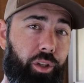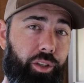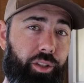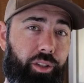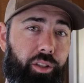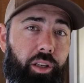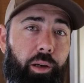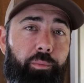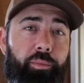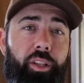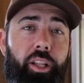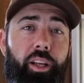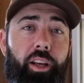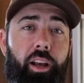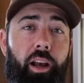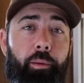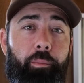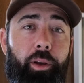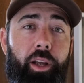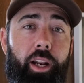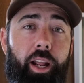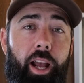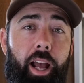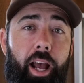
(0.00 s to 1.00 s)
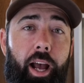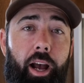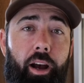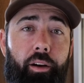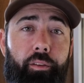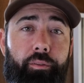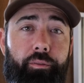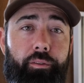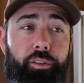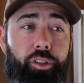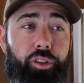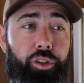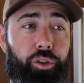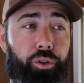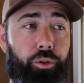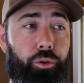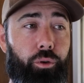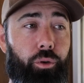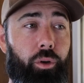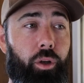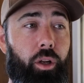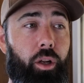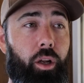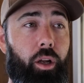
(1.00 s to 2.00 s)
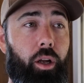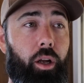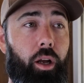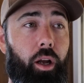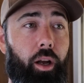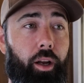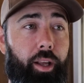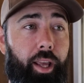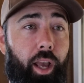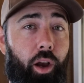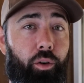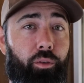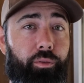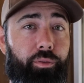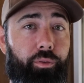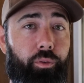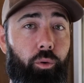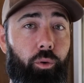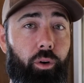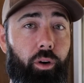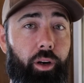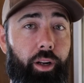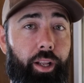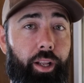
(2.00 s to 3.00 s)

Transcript: is something I'm going to have to account for